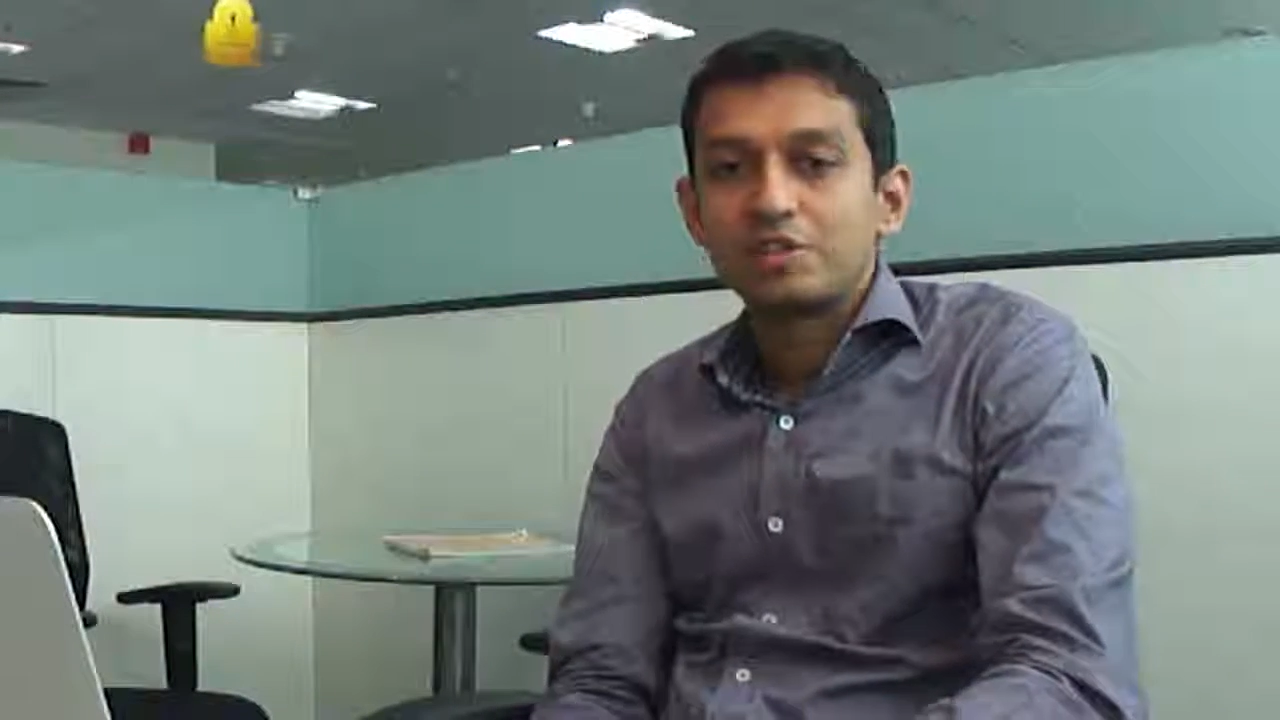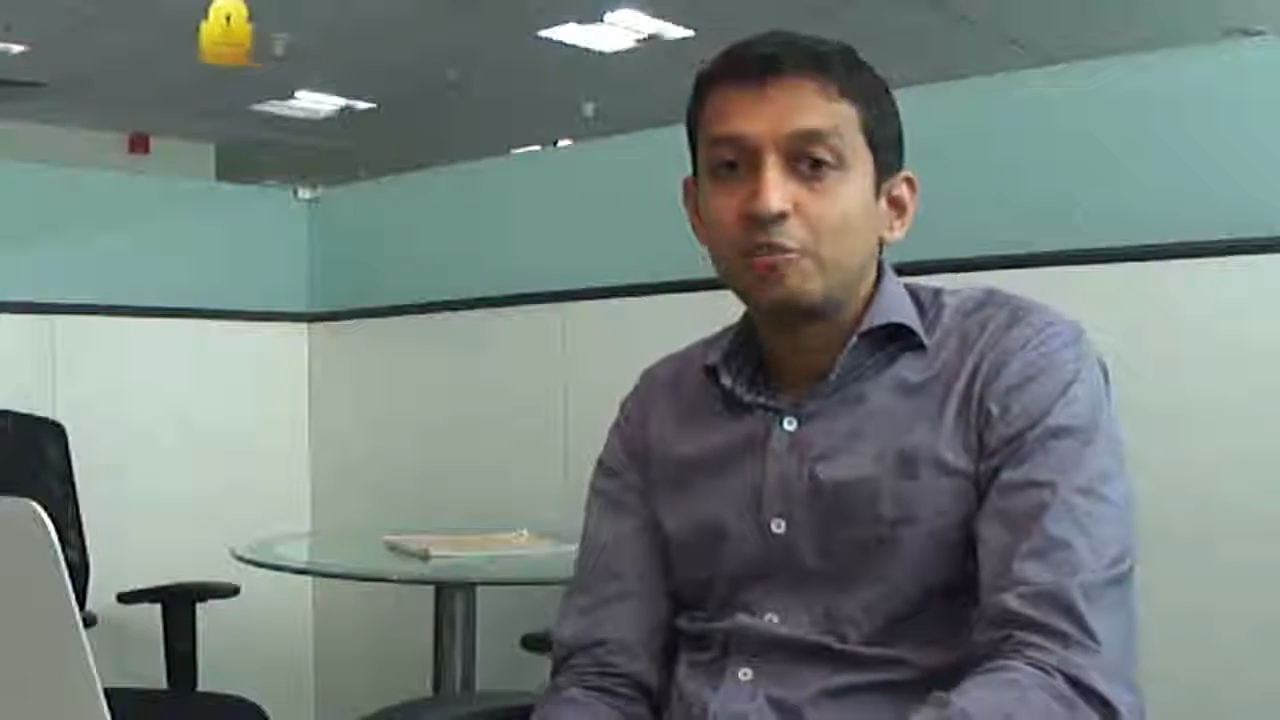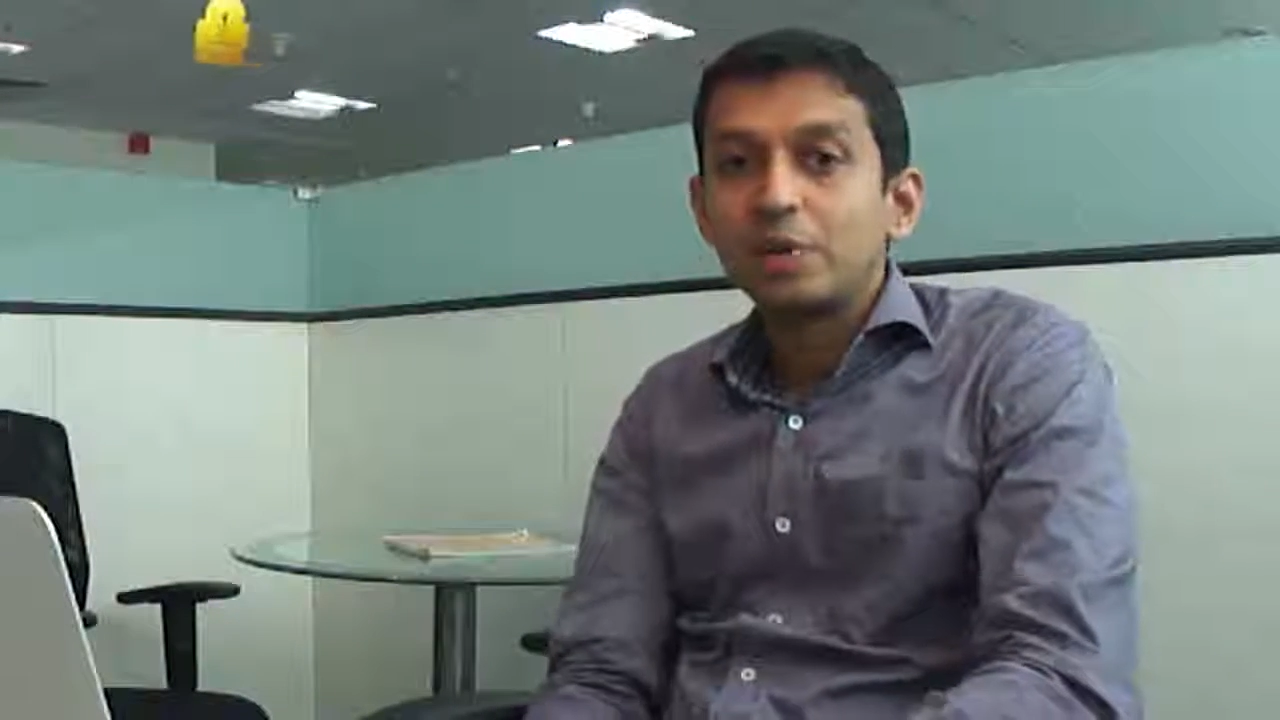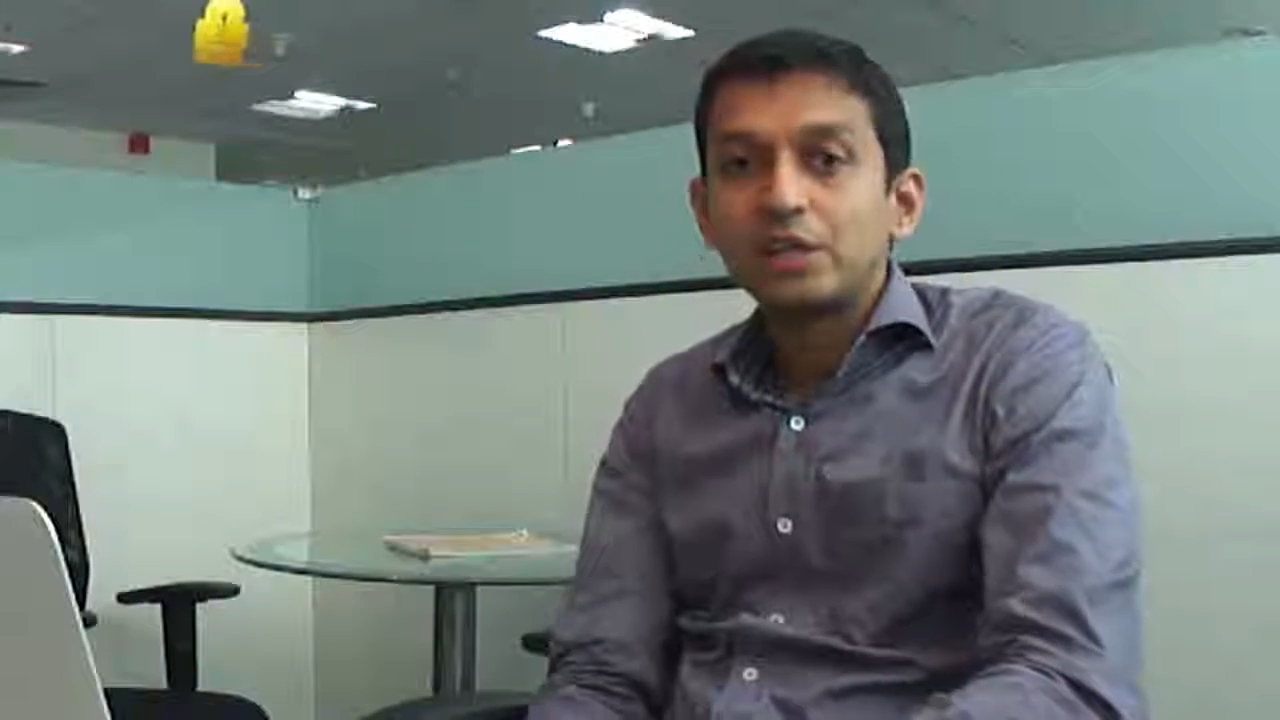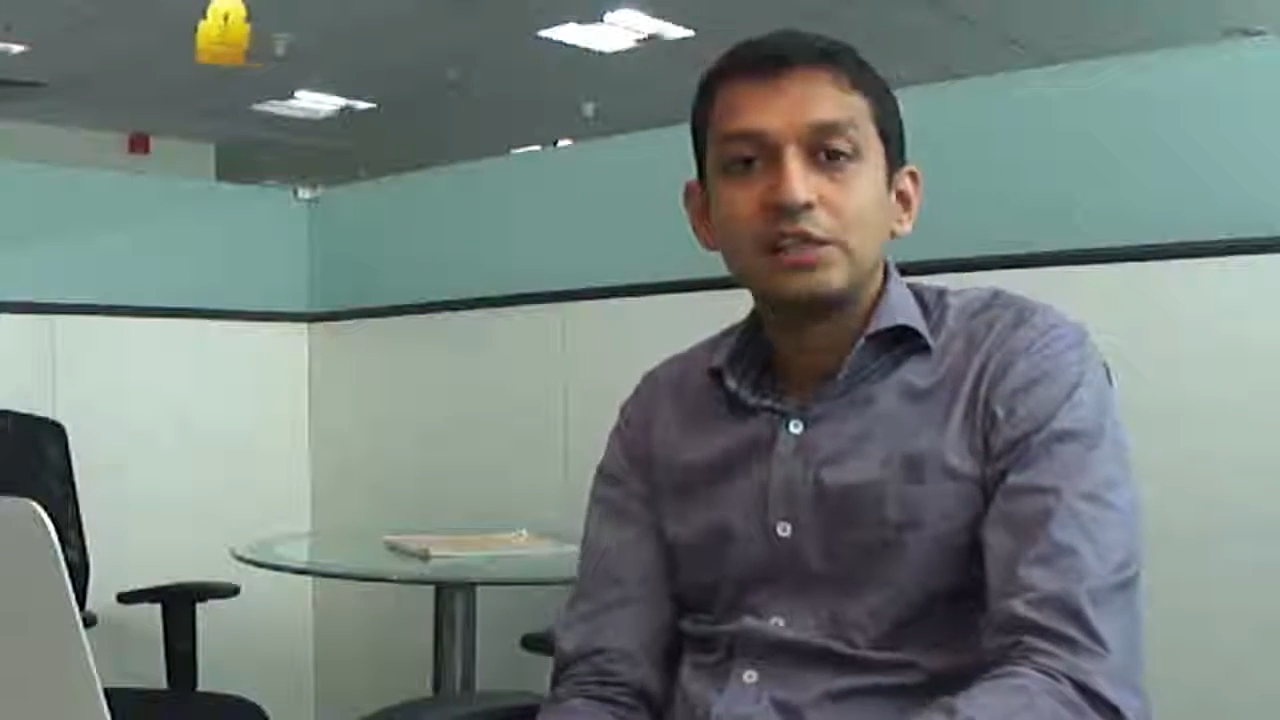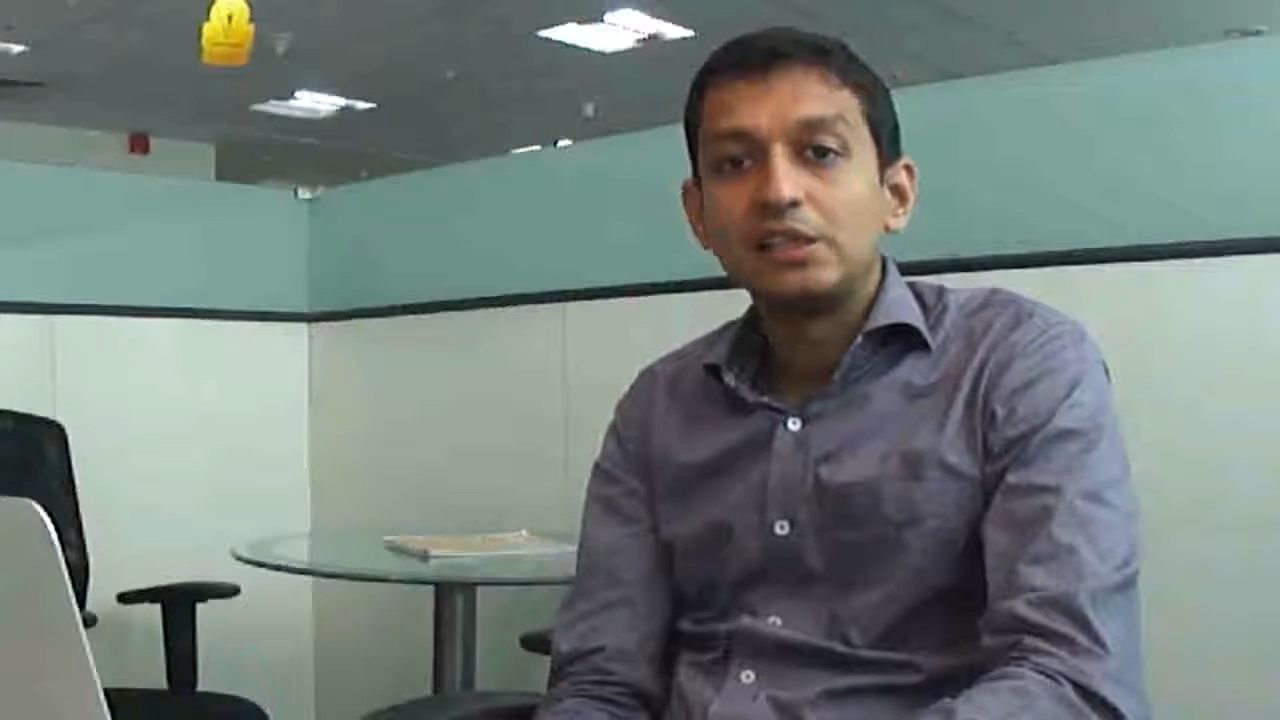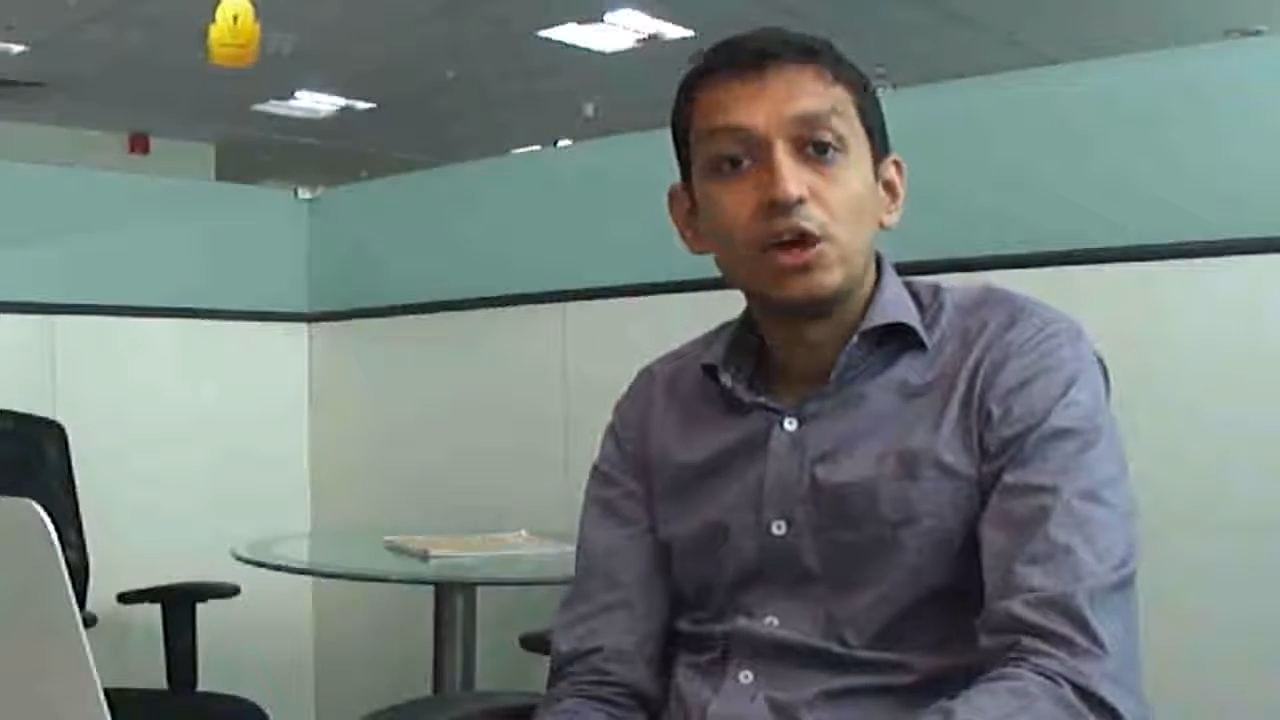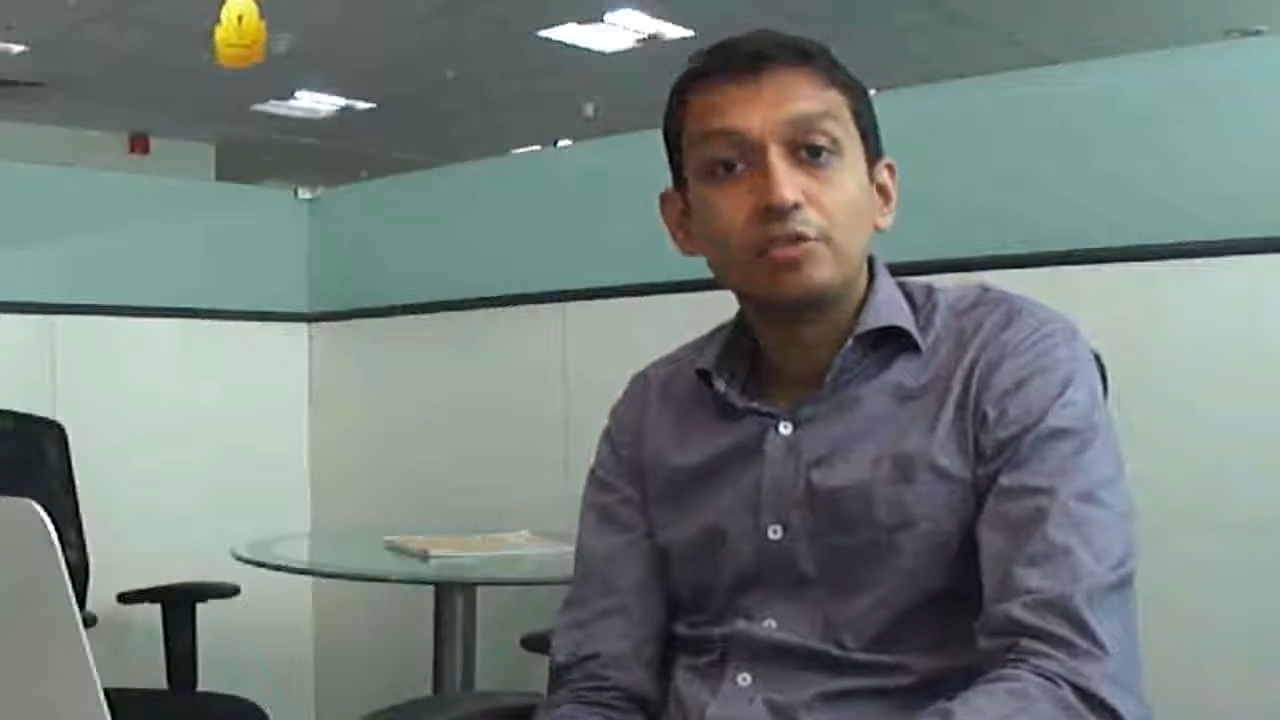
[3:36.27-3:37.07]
everybody in the